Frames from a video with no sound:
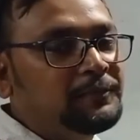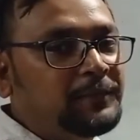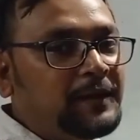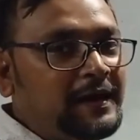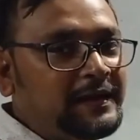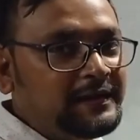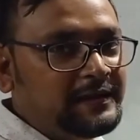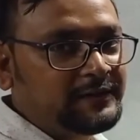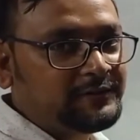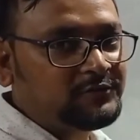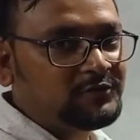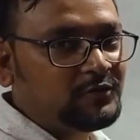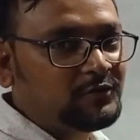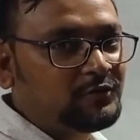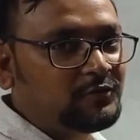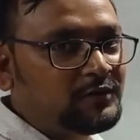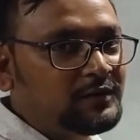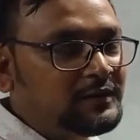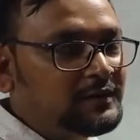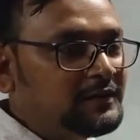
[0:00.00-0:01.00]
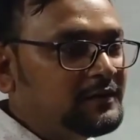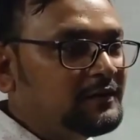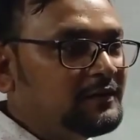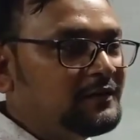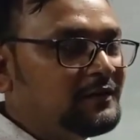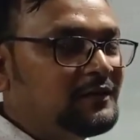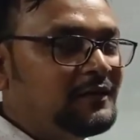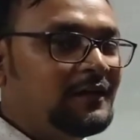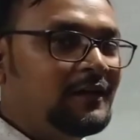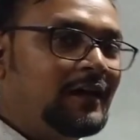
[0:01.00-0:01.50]
pi electron only.
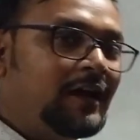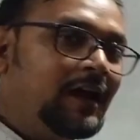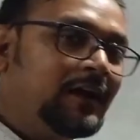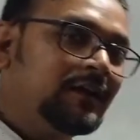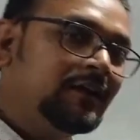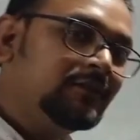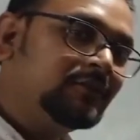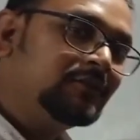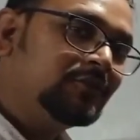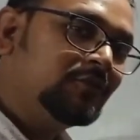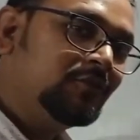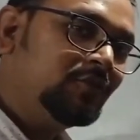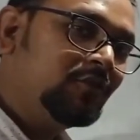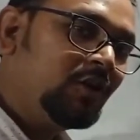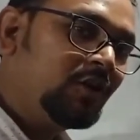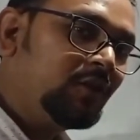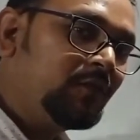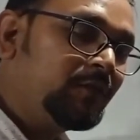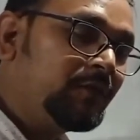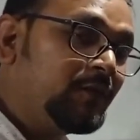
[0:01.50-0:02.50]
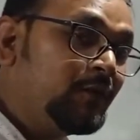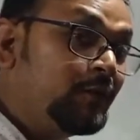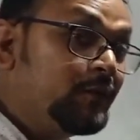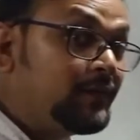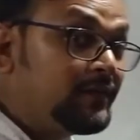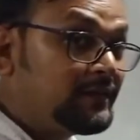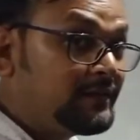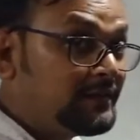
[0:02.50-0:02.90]
Understood all of you?